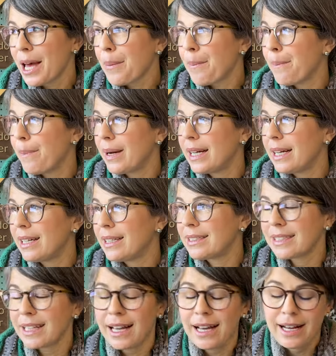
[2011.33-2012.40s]
But
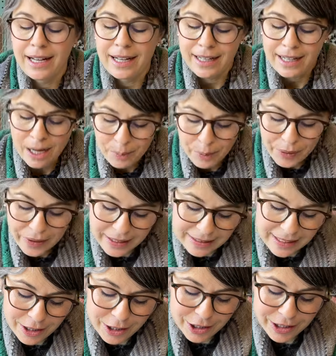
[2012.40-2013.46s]
uh, a couple things I
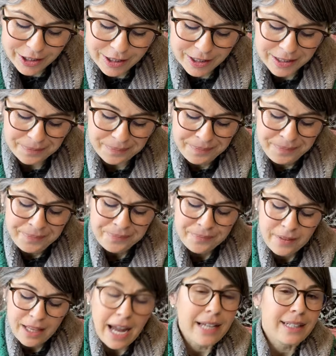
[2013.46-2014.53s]
learned.
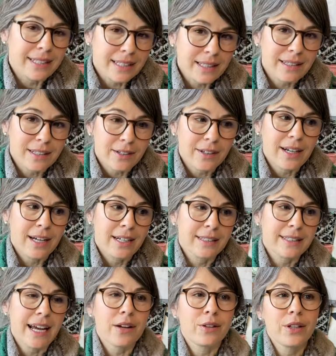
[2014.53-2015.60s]
I did uh,
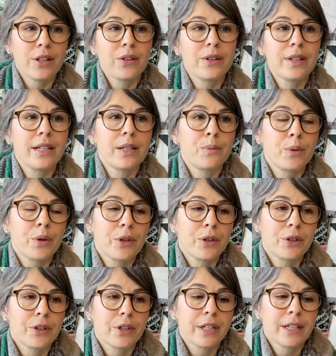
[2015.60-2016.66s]
download the
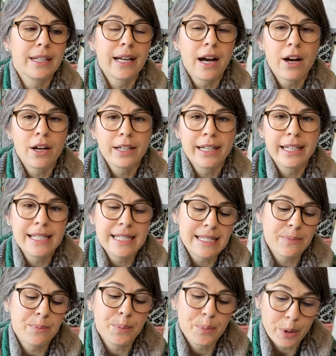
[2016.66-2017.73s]
Embroidering on Knits
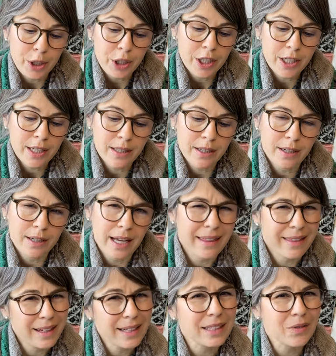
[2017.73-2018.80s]
book. I
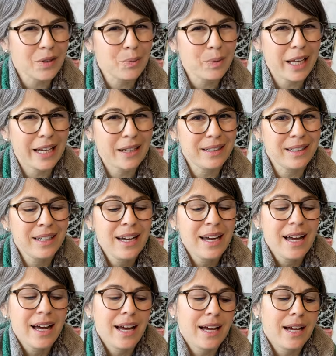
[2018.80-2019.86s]
think it's from Laine,
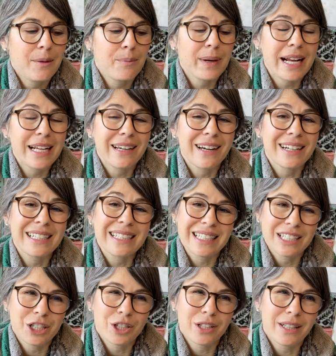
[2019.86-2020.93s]
um, but I got it
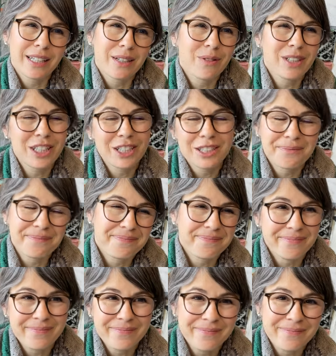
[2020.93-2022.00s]
digitally, which
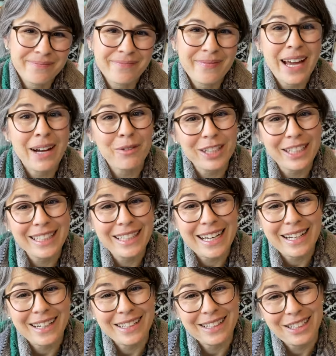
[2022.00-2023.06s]
mm, I really
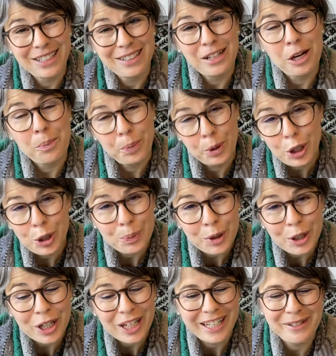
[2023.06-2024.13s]
like a, a book
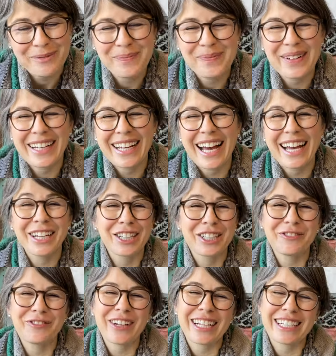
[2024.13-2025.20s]
book, but I
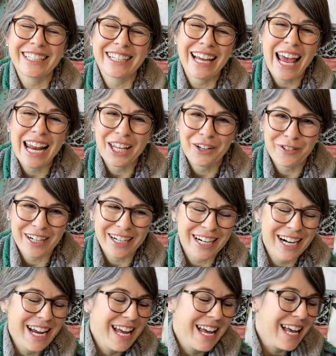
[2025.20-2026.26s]
couldn't find it anywhere.
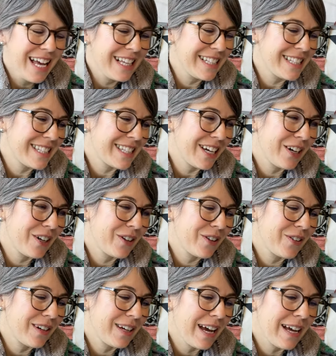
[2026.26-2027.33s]
And
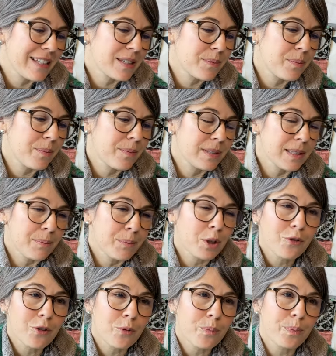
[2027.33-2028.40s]
so it has some
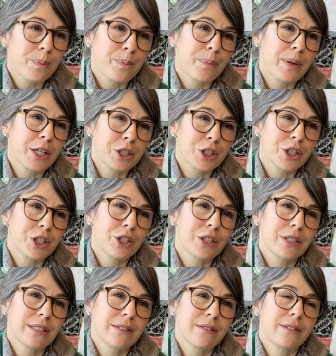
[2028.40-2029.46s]
beautiful
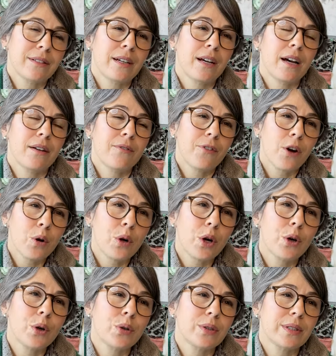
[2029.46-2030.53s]
pictures and
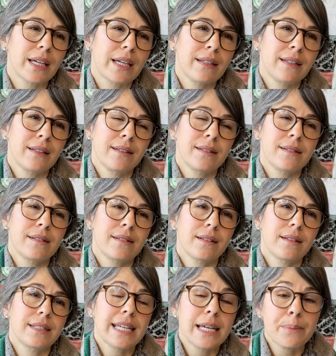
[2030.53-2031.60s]
photos and
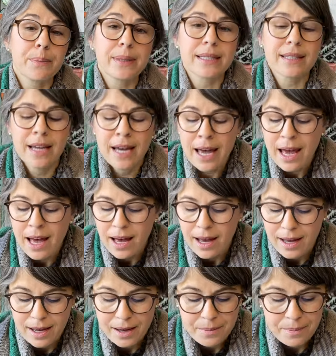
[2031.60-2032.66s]
tips.
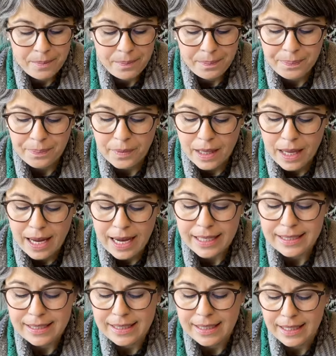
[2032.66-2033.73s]
Um, I
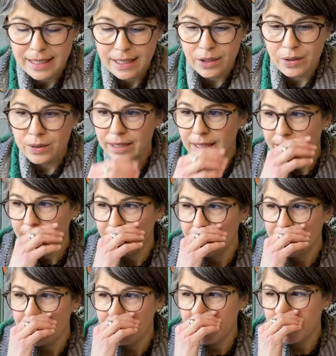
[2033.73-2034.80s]
did use
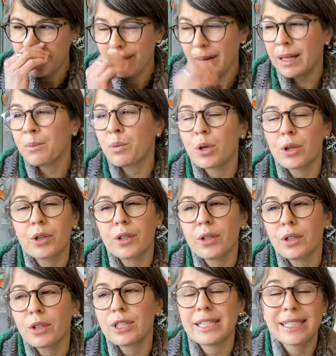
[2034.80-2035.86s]
a
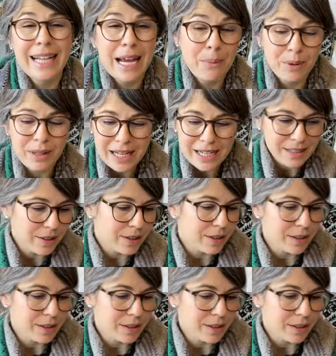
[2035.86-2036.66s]
embroider stabilizer.